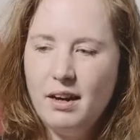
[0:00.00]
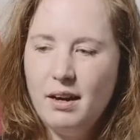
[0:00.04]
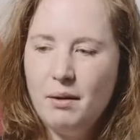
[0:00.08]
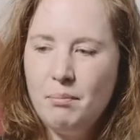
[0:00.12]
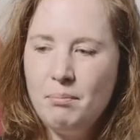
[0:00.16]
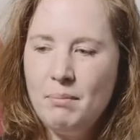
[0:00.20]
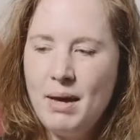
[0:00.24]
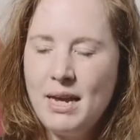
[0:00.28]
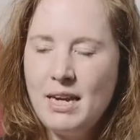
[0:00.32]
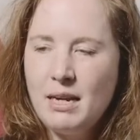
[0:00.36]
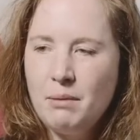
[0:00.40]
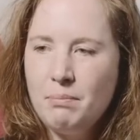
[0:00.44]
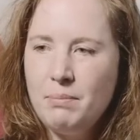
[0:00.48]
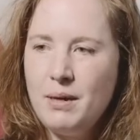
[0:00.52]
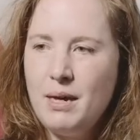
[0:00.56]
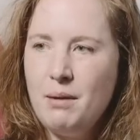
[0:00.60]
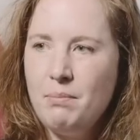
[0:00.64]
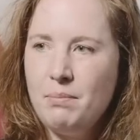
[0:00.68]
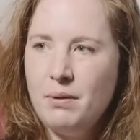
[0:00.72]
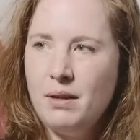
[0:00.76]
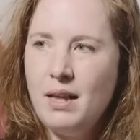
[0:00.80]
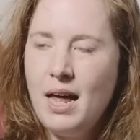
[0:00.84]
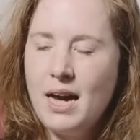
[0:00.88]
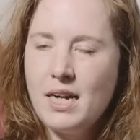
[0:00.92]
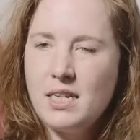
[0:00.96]
Many
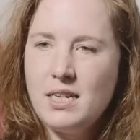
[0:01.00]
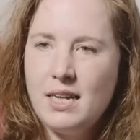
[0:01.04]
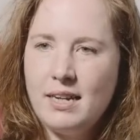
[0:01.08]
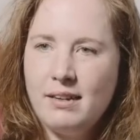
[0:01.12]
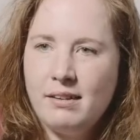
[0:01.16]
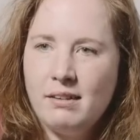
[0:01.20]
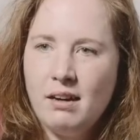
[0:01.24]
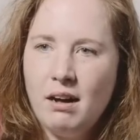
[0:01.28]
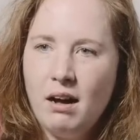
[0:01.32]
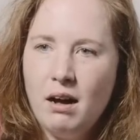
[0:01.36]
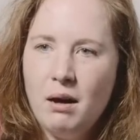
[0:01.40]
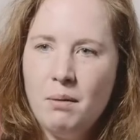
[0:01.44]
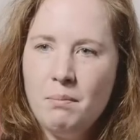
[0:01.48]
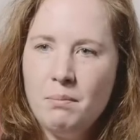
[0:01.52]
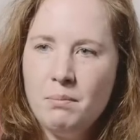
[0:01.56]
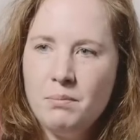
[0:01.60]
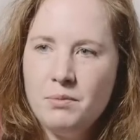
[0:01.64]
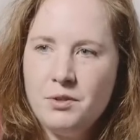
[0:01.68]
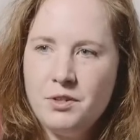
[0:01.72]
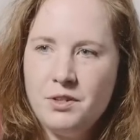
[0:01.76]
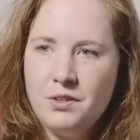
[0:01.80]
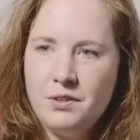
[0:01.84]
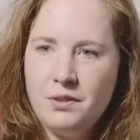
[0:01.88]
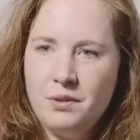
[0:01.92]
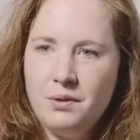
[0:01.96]
people actually come
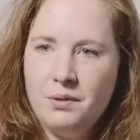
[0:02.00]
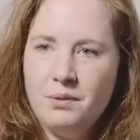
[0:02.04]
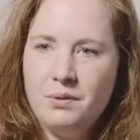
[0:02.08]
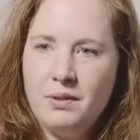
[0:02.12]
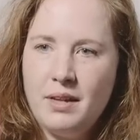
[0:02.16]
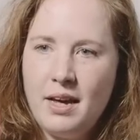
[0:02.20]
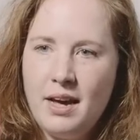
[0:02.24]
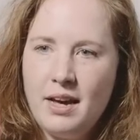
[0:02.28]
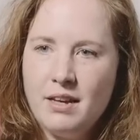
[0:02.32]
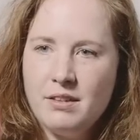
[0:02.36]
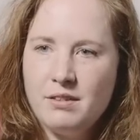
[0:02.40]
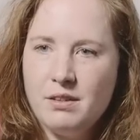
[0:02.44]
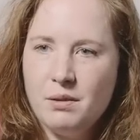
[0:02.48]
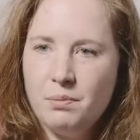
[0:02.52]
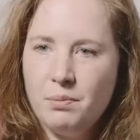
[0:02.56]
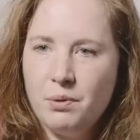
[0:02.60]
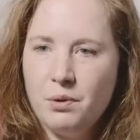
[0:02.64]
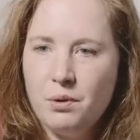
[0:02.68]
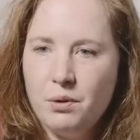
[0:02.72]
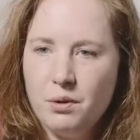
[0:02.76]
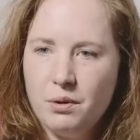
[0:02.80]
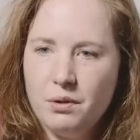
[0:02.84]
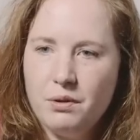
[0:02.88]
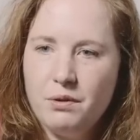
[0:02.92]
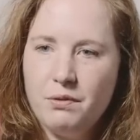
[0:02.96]
to their
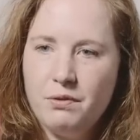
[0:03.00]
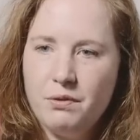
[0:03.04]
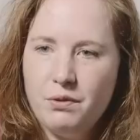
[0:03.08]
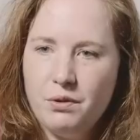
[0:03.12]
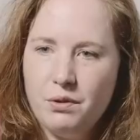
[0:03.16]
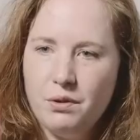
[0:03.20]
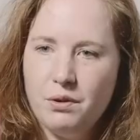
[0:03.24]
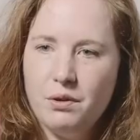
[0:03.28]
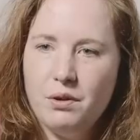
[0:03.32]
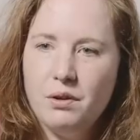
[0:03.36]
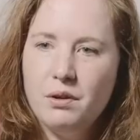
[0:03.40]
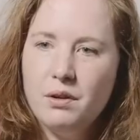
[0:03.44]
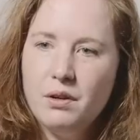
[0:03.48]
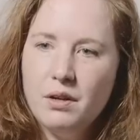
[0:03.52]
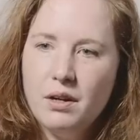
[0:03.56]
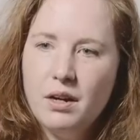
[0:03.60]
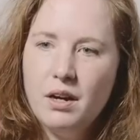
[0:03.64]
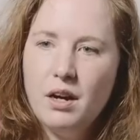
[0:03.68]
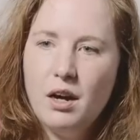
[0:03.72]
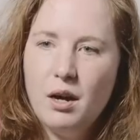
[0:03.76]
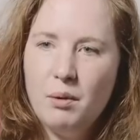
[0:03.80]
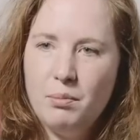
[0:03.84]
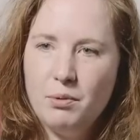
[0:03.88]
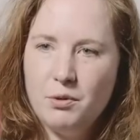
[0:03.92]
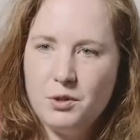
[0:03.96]
support for
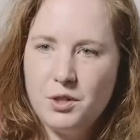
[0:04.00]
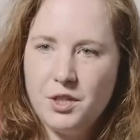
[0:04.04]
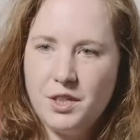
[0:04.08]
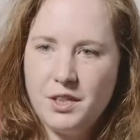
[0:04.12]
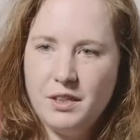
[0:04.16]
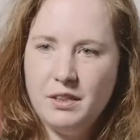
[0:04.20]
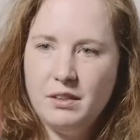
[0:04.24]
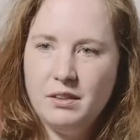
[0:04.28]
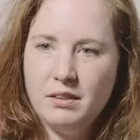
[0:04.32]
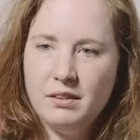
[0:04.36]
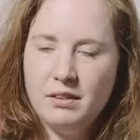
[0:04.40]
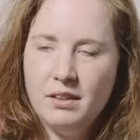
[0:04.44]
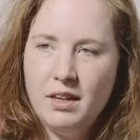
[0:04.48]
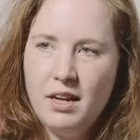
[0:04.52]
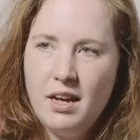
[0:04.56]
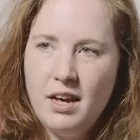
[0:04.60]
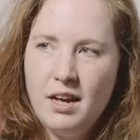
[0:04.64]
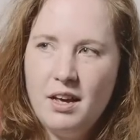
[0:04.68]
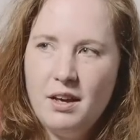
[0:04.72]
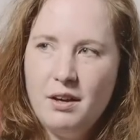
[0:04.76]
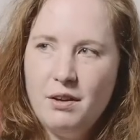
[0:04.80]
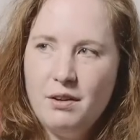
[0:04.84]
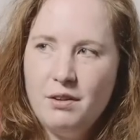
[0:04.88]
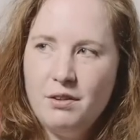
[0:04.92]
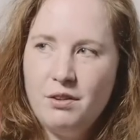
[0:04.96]
abortion
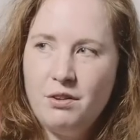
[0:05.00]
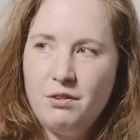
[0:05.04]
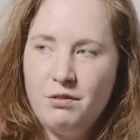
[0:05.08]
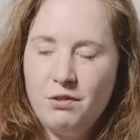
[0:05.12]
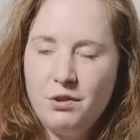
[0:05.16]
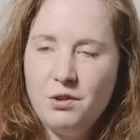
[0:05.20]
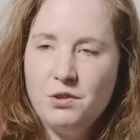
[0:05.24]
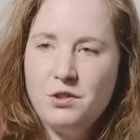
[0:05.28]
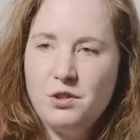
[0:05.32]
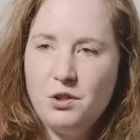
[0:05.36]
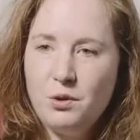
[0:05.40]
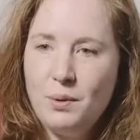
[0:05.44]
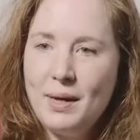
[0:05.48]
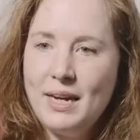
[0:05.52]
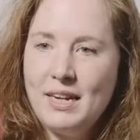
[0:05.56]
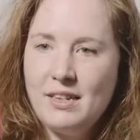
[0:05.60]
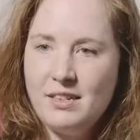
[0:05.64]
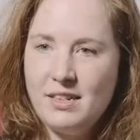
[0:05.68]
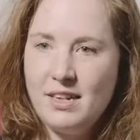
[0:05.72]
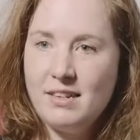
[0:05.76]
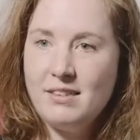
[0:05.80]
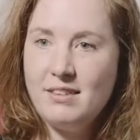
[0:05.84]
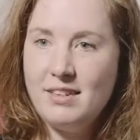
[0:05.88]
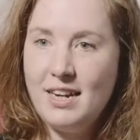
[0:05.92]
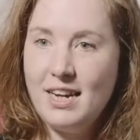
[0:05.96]
through doing
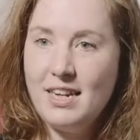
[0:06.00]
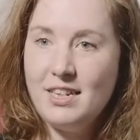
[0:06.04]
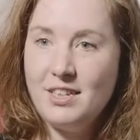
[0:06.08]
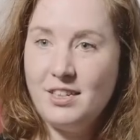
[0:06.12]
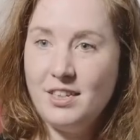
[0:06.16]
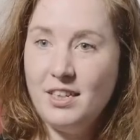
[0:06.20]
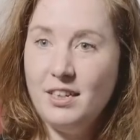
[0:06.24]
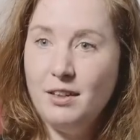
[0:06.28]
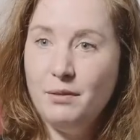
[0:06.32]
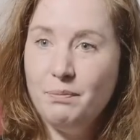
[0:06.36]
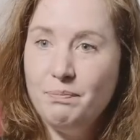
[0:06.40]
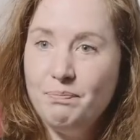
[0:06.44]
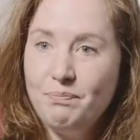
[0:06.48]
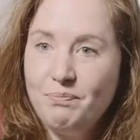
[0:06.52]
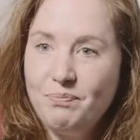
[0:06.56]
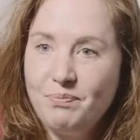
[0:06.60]
gestation.